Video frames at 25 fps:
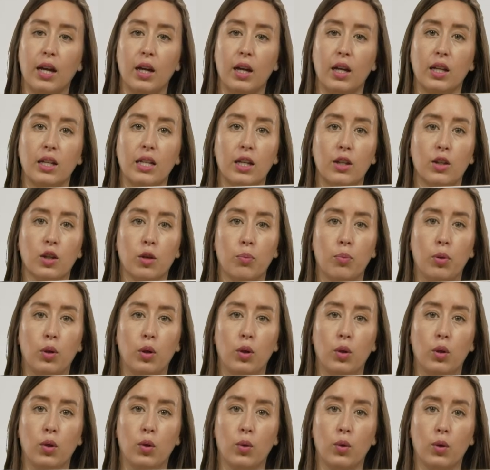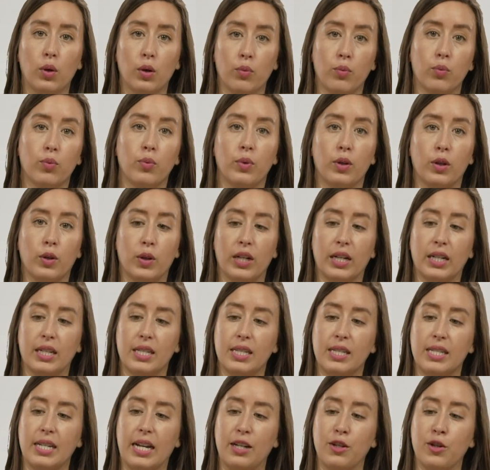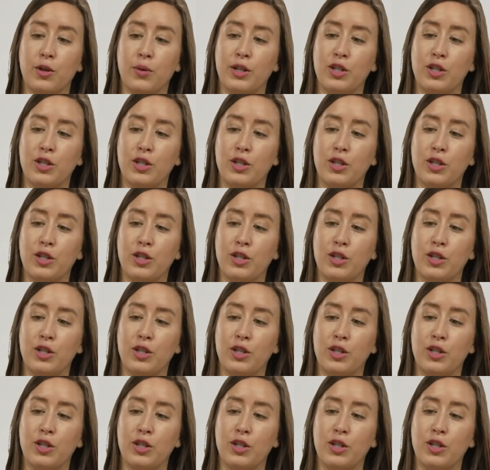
and either pull or, or extend or